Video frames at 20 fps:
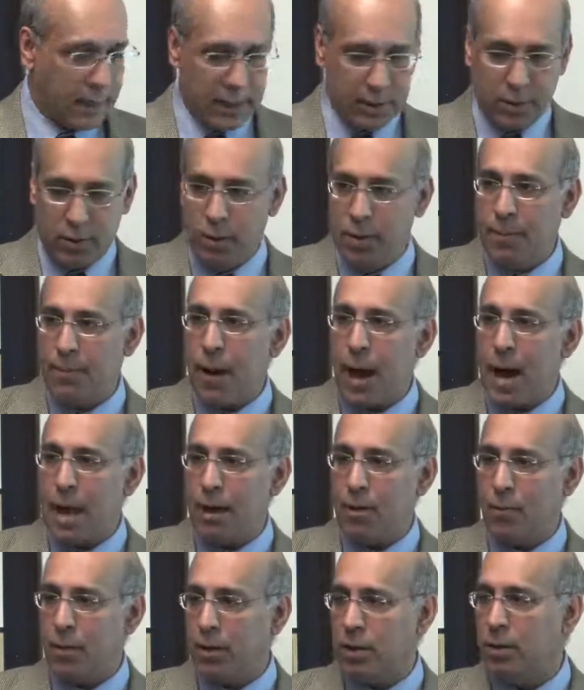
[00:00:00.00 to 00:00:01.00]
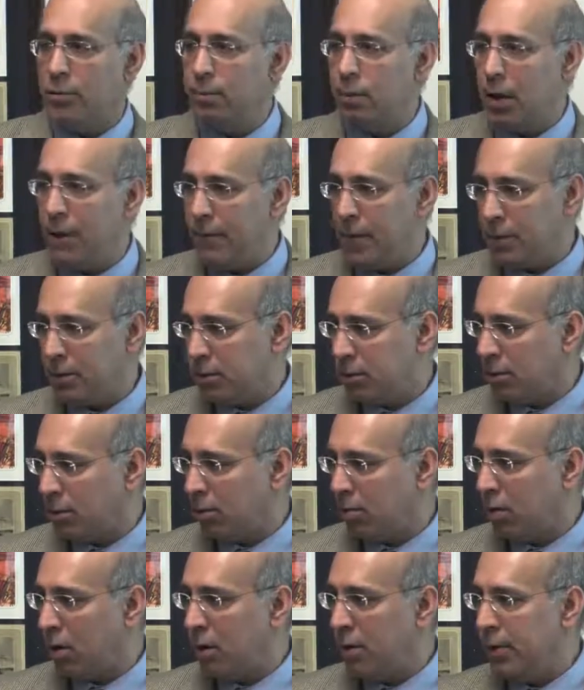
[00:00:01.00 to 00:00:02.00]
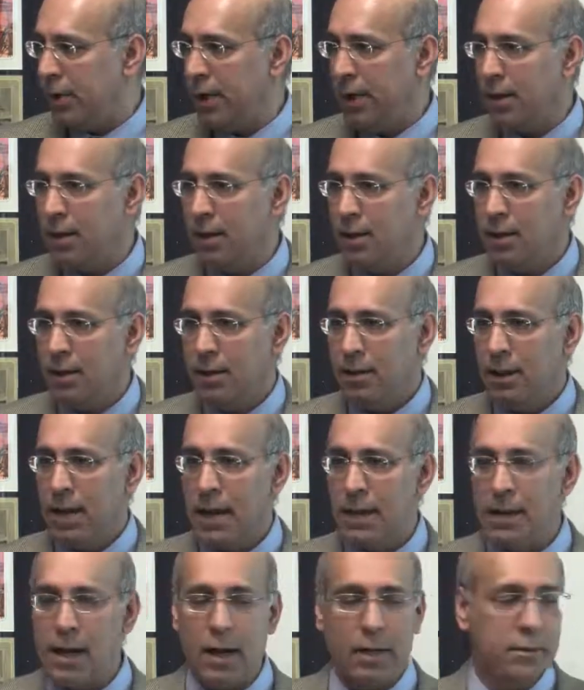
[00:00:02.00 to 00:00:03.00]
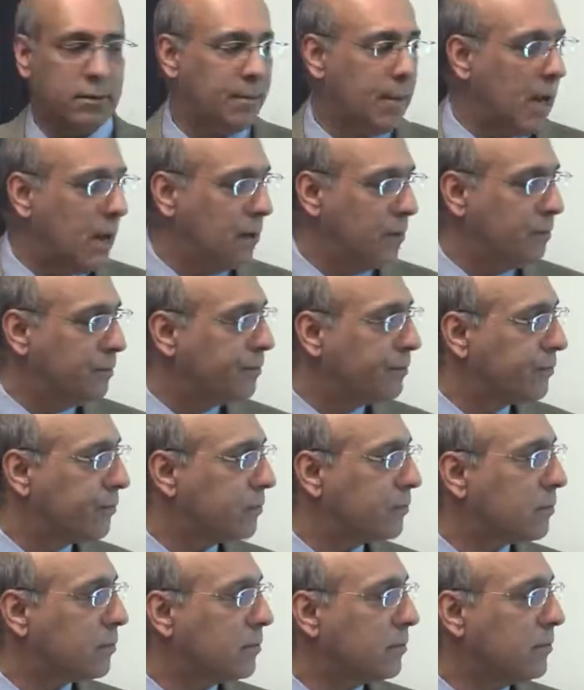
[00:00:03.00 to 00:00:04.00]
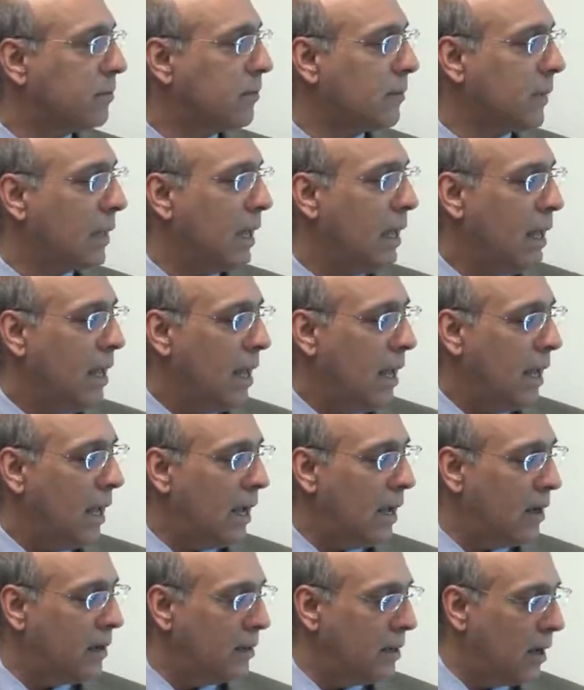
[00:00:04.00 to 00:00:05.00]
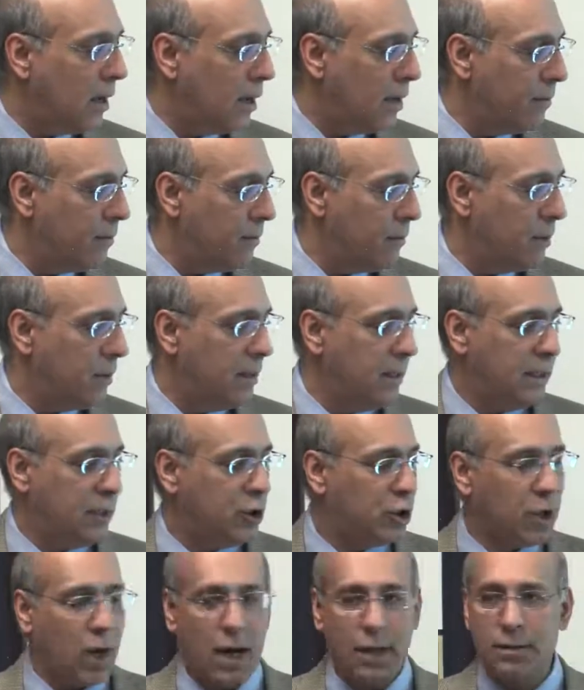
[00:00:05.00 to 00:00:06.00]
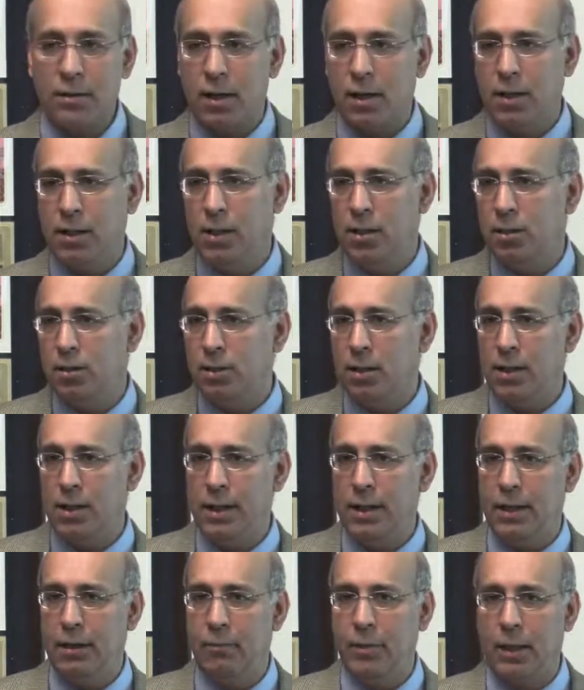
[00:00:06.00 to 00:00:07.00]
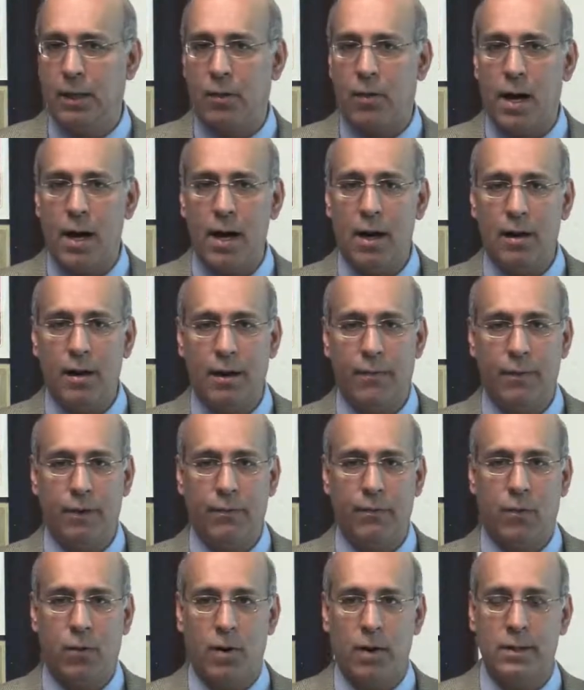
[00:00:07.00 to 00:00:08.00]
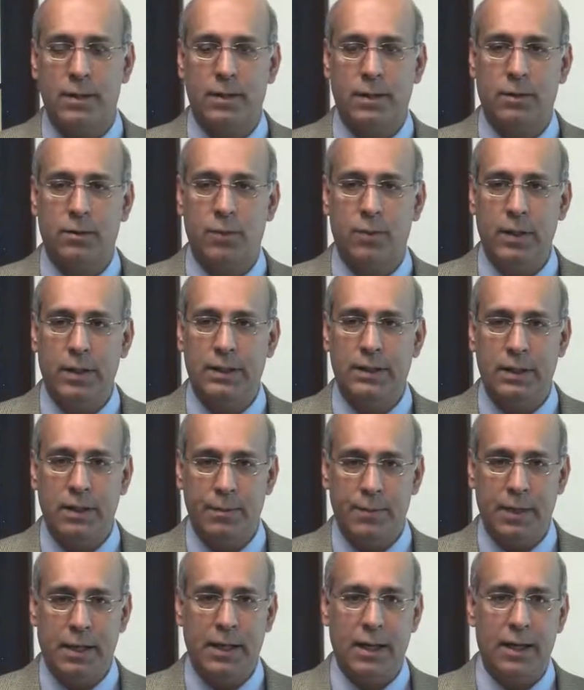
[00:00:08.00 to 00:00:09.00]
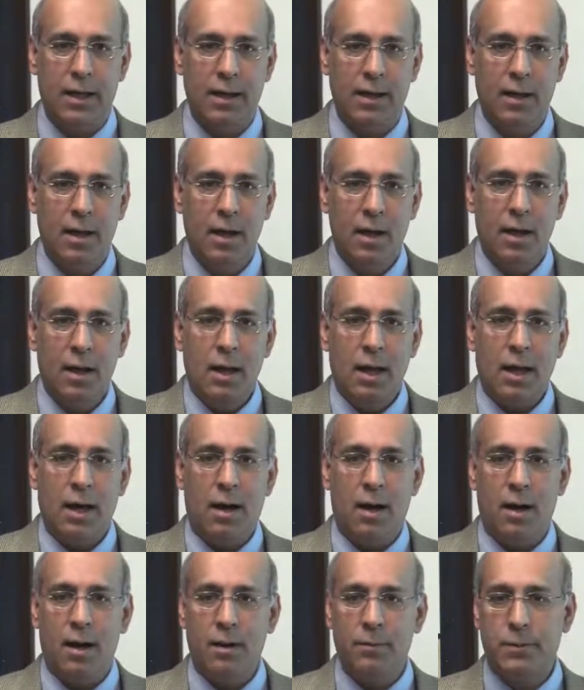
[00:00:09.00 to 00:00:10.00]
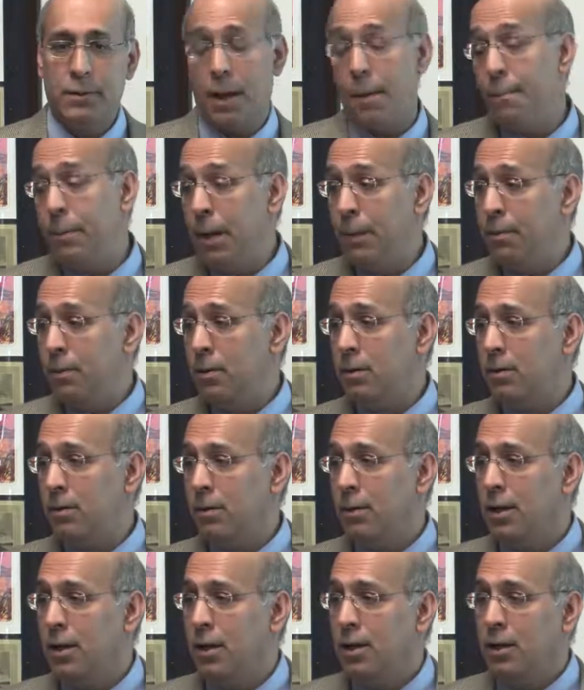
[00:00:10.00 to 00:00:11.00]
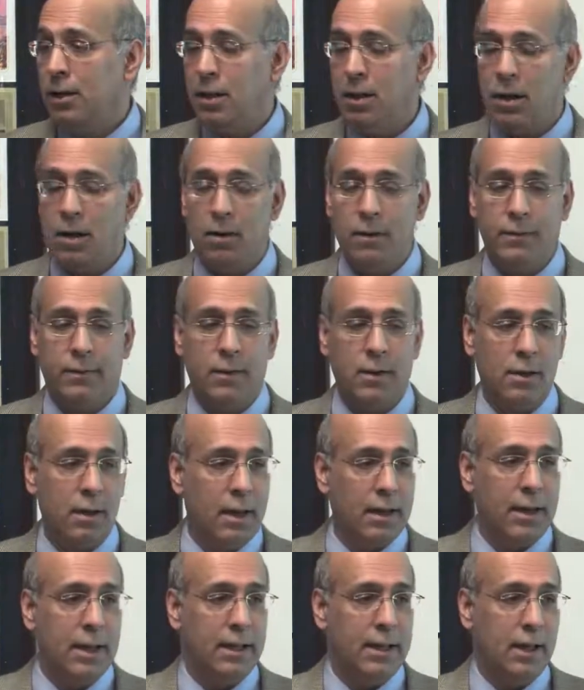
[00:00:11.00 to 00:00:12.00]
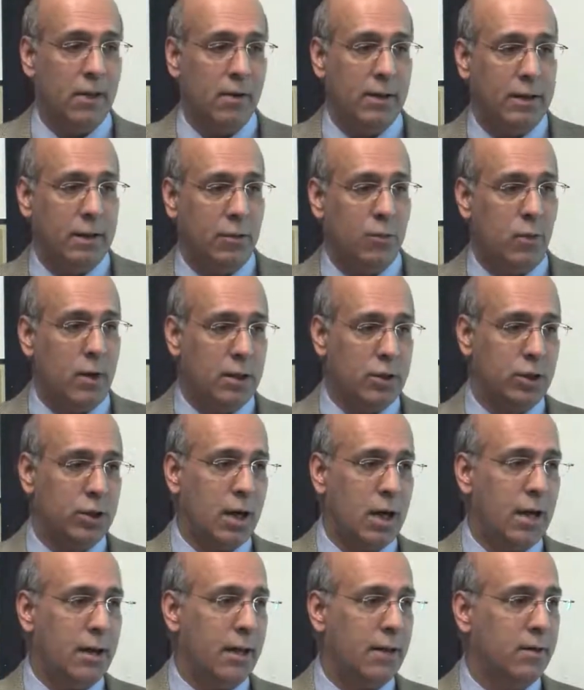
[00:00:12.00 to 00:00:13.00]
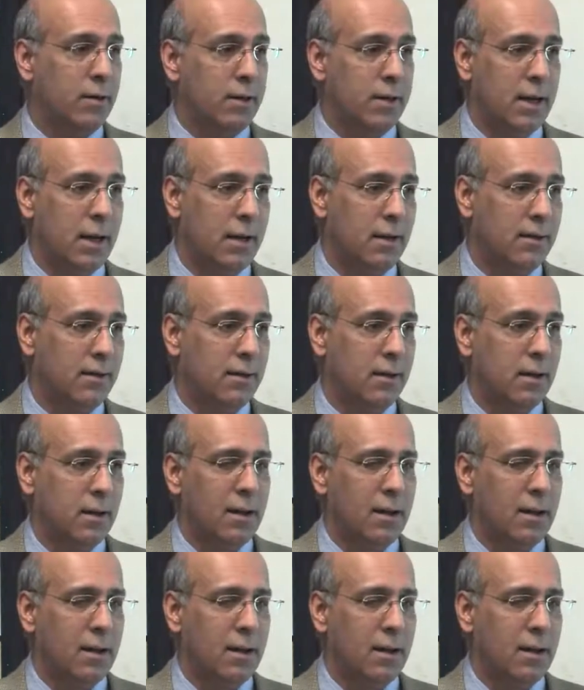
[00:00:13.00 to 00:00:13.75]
gets to the bottom where the blood vessels are growing and knocks them out. And um, these shots are usually required every four to six weeks in the beginning. Um, some people, you know, if they're lucky, they only need one shot and they're done.